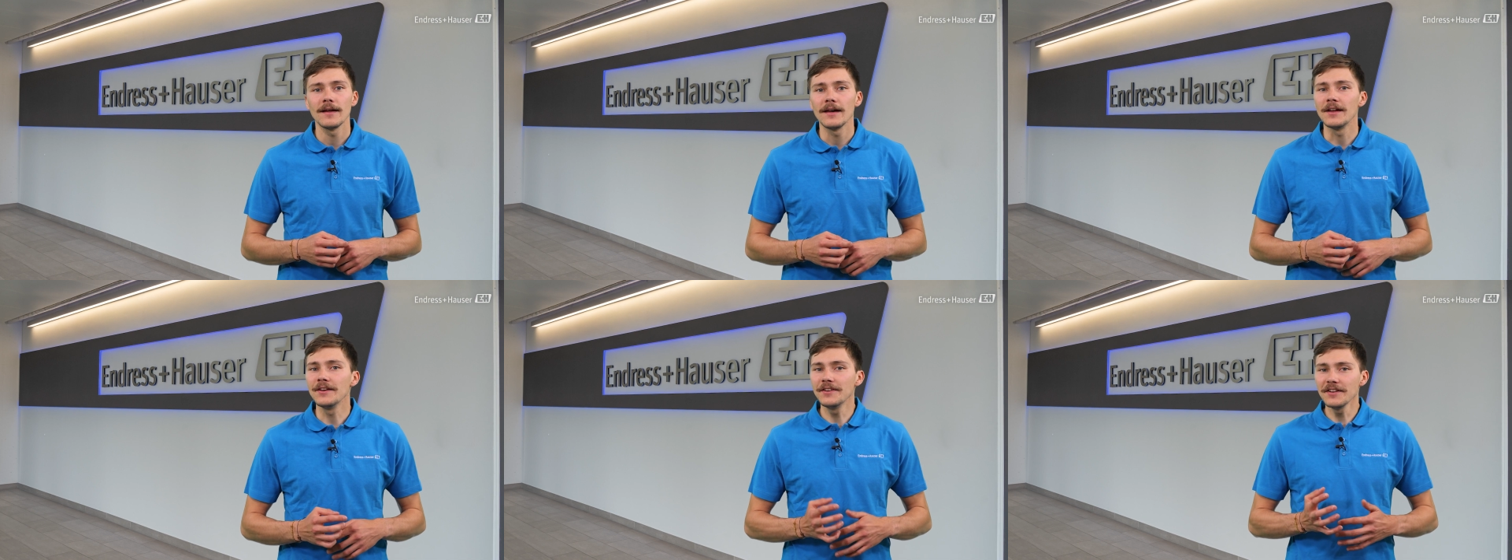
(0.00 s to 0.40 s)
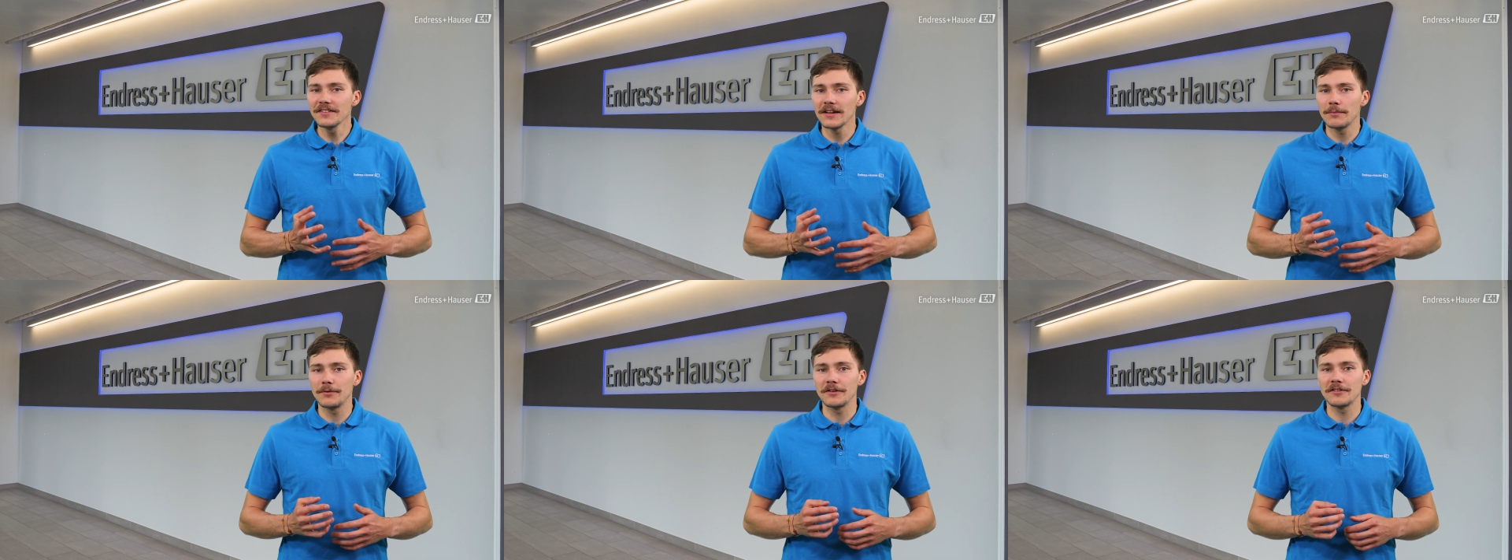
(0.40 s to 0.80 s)
In this
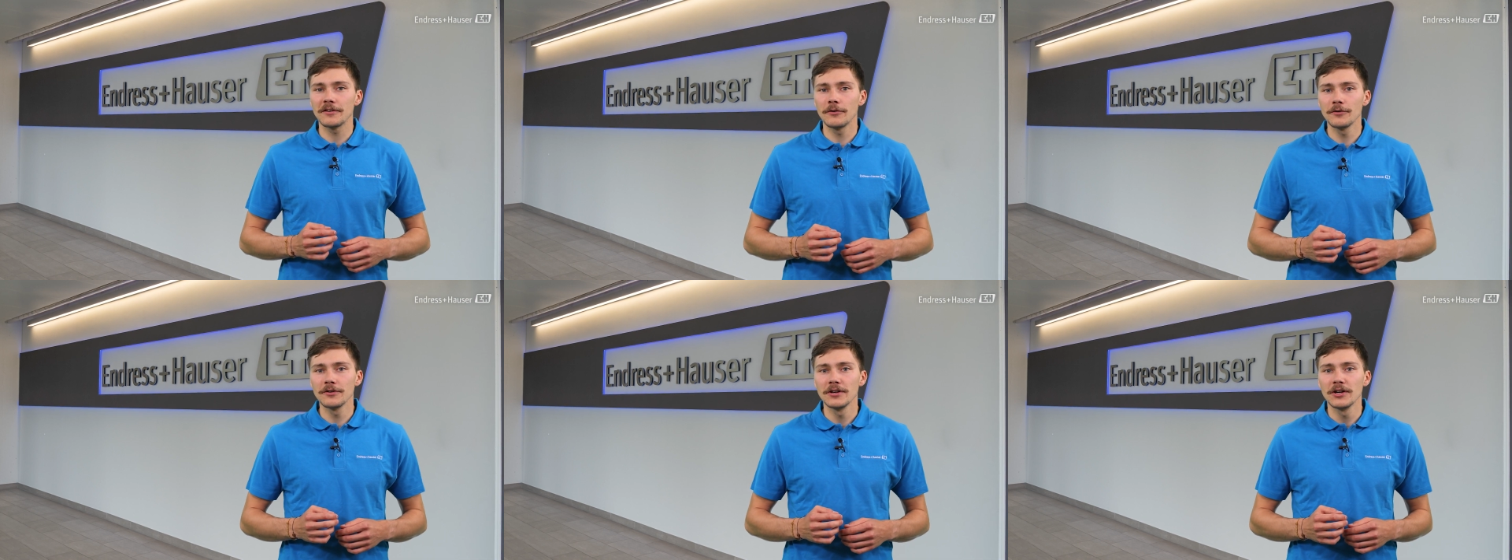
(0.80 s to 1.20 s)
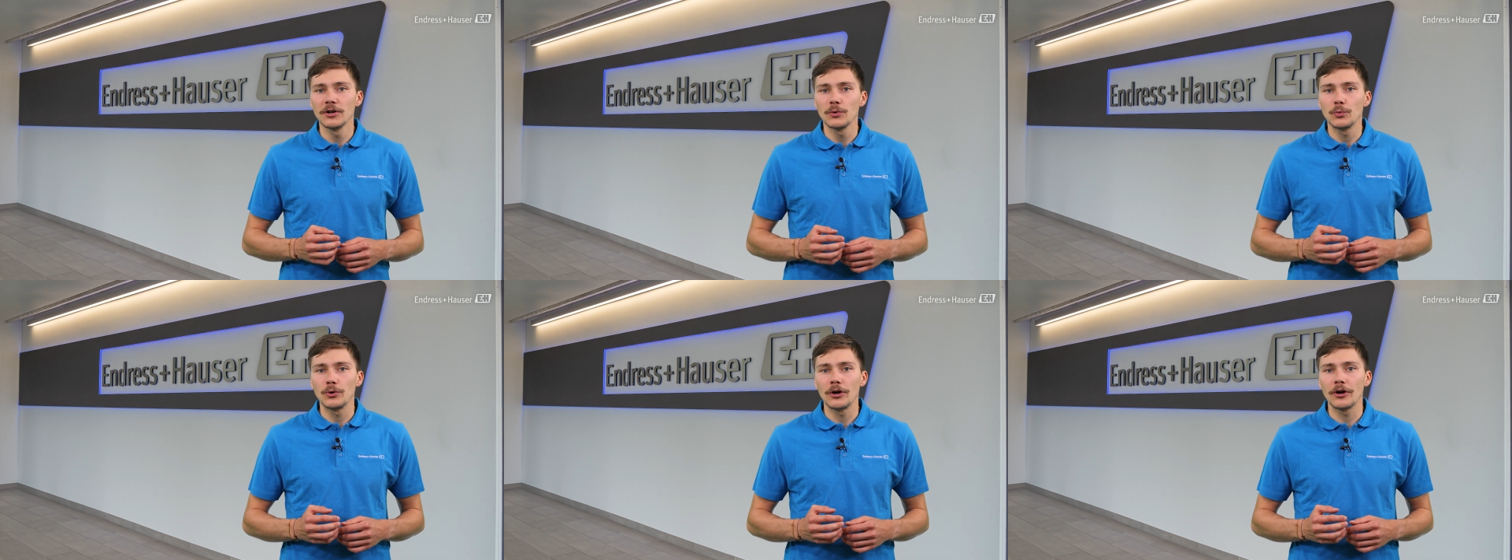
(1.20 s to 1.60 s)
episode,
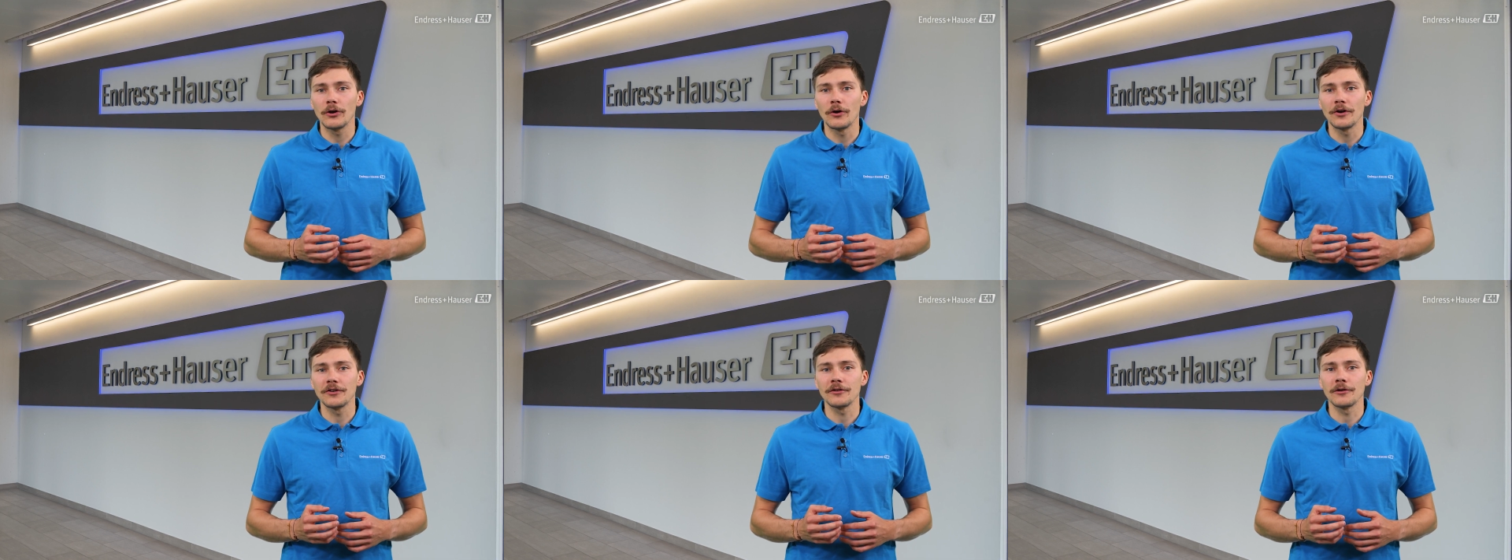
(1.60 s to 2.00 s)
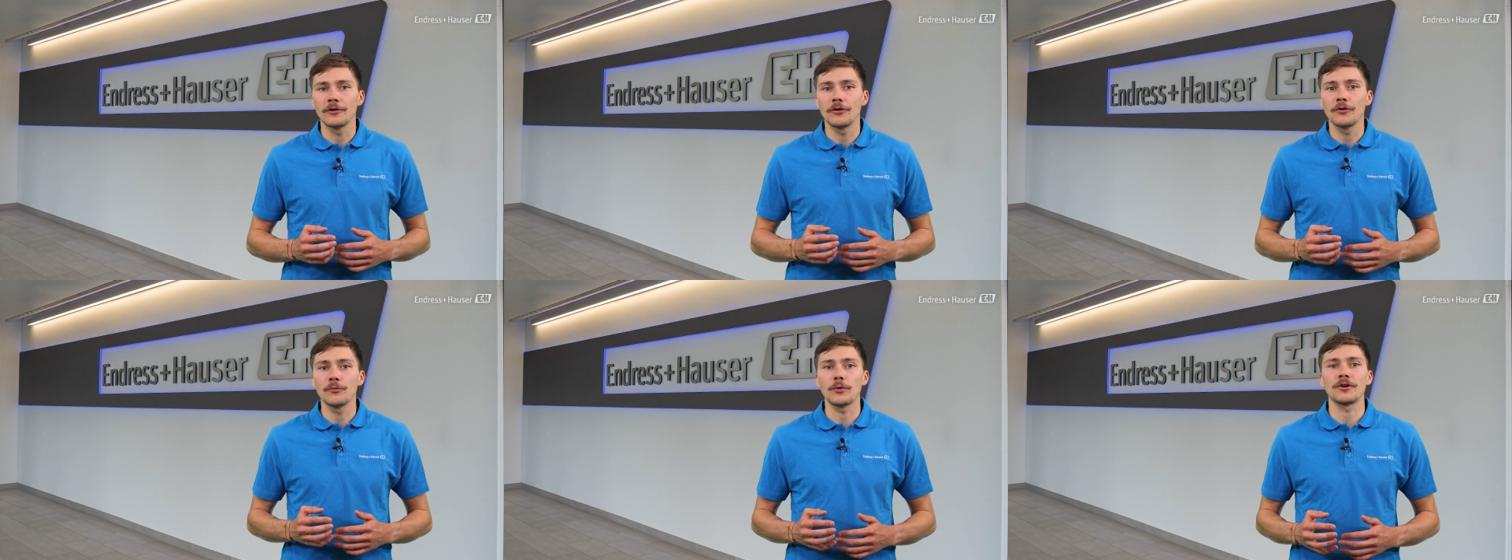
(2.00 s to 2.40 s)
we are going to
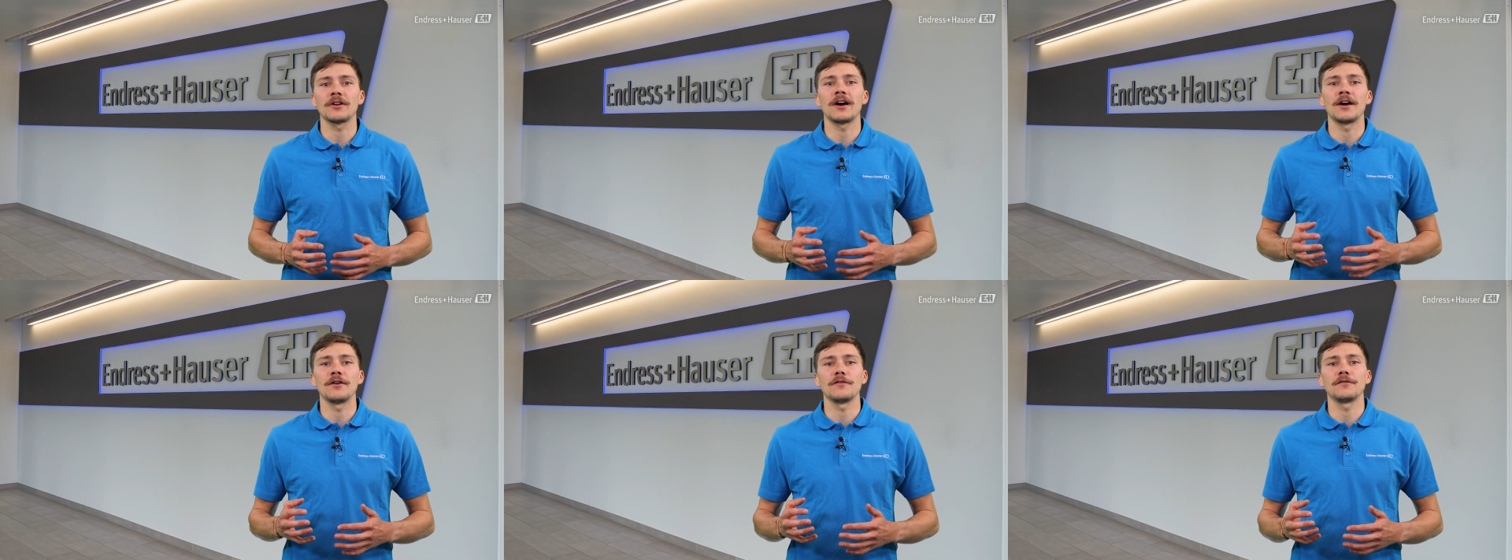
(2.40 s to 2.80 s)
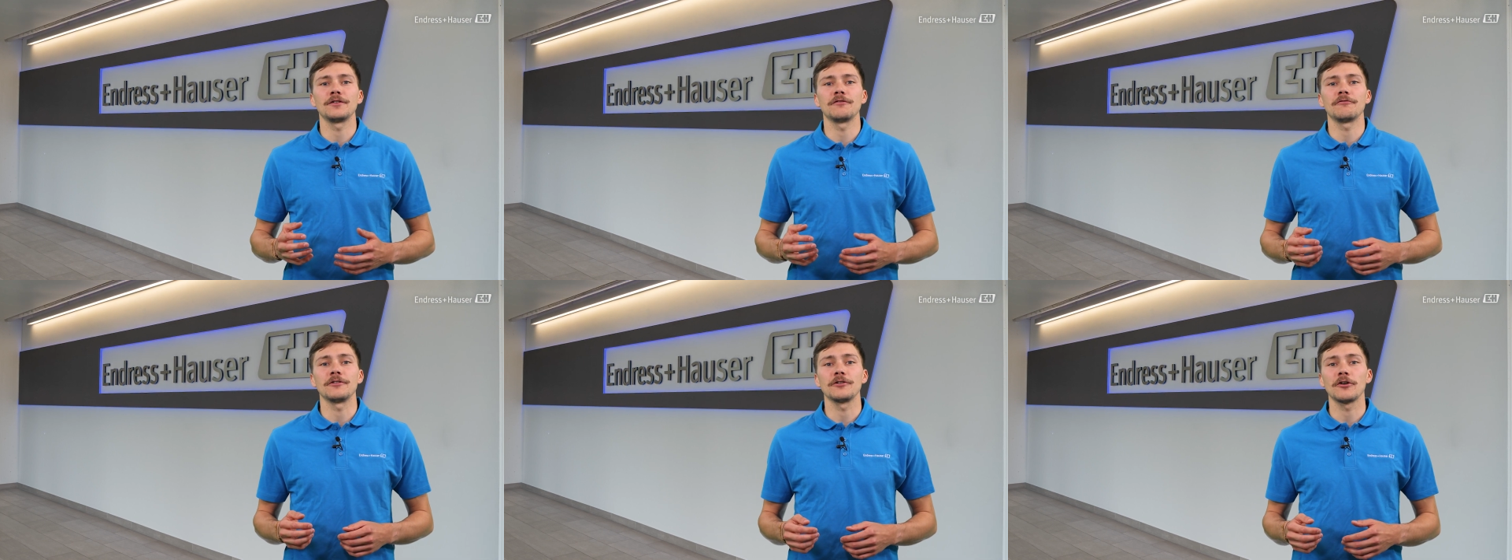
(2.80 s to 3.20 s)
learn what kind of
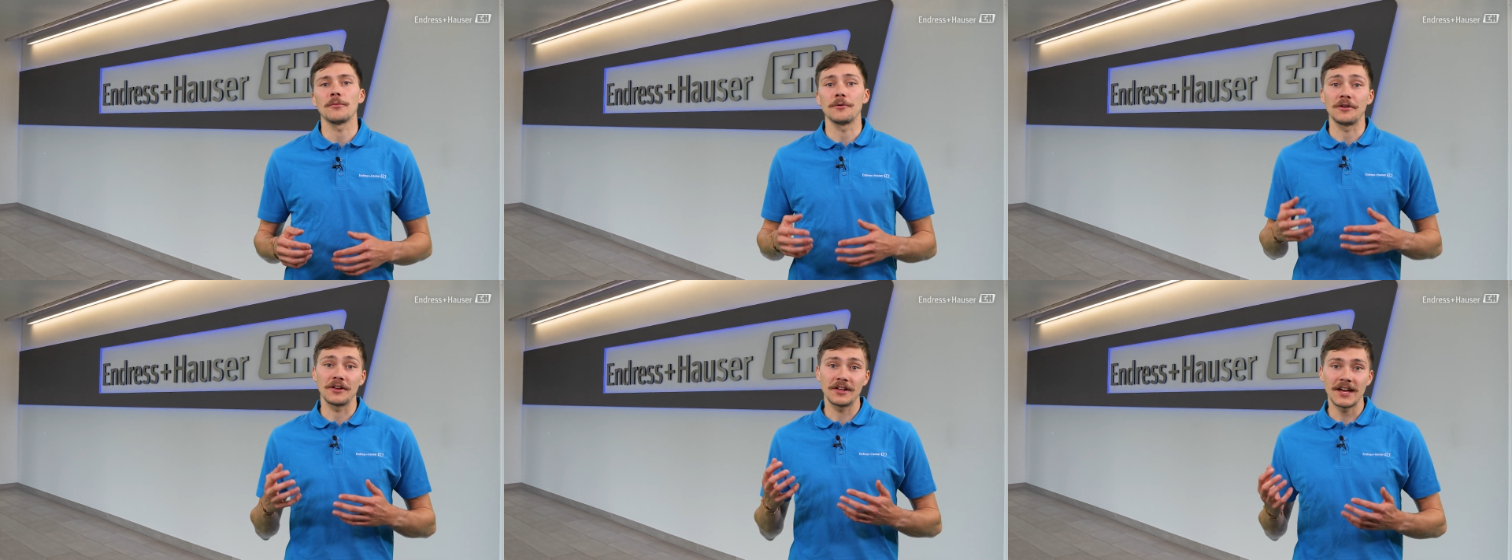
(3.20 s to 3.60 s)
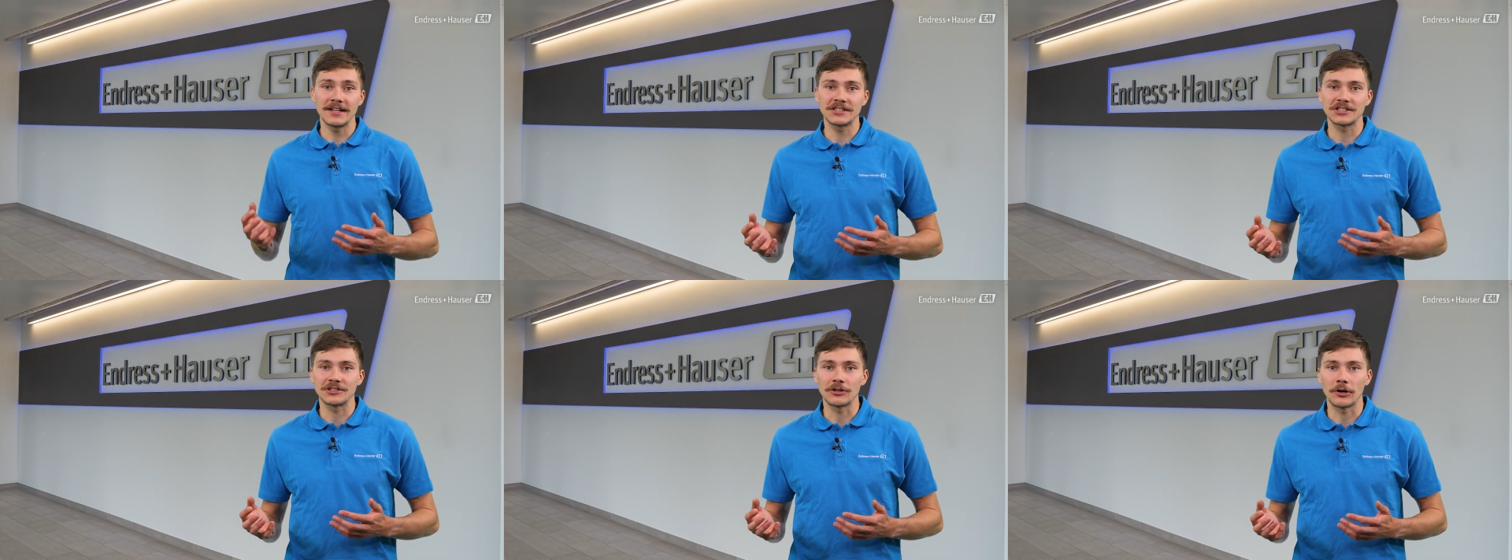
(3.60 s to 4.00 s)
different
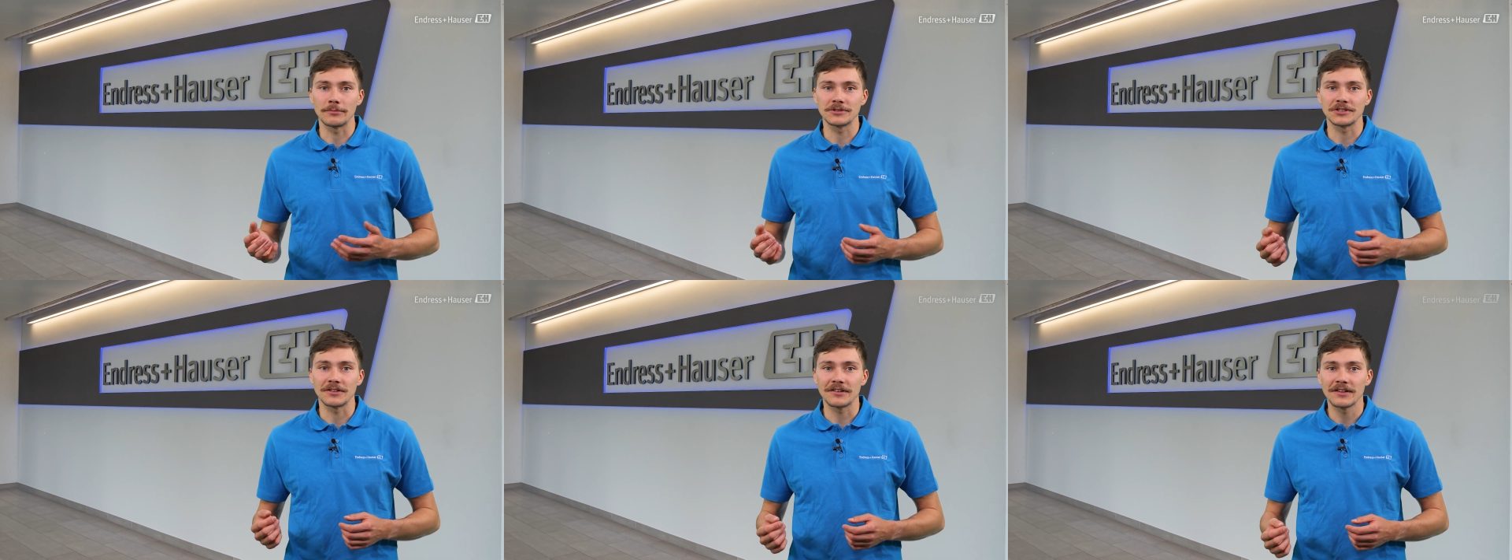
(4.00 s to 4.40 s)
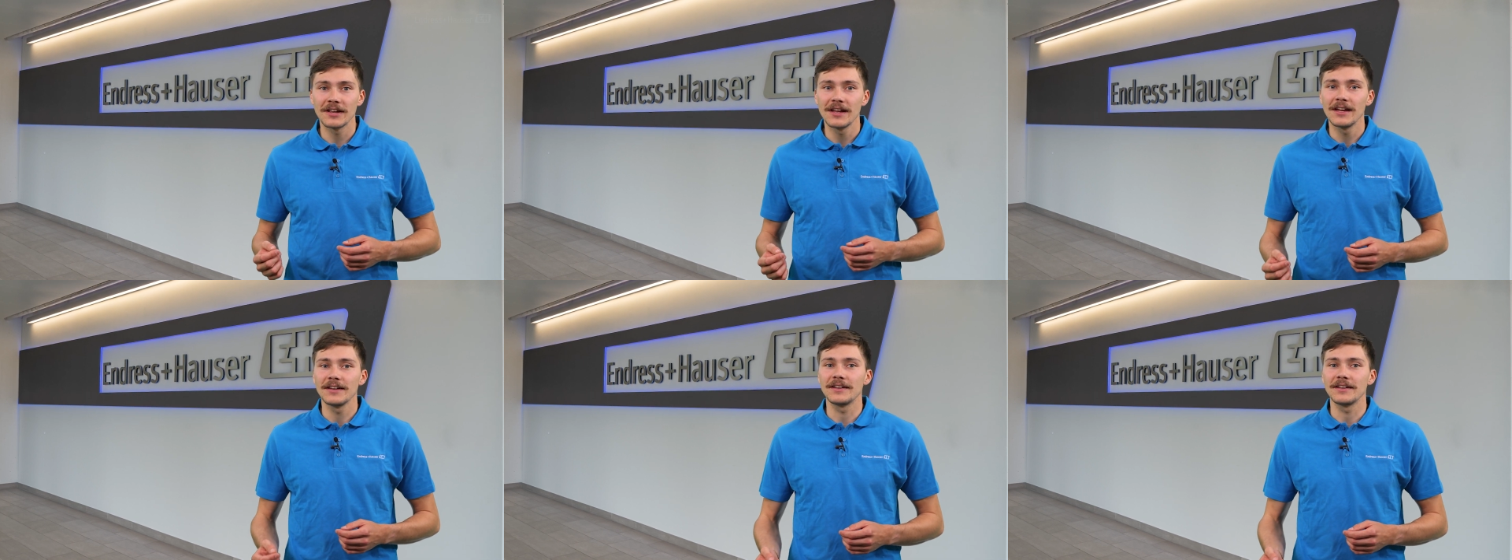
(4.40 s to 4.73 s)
communication options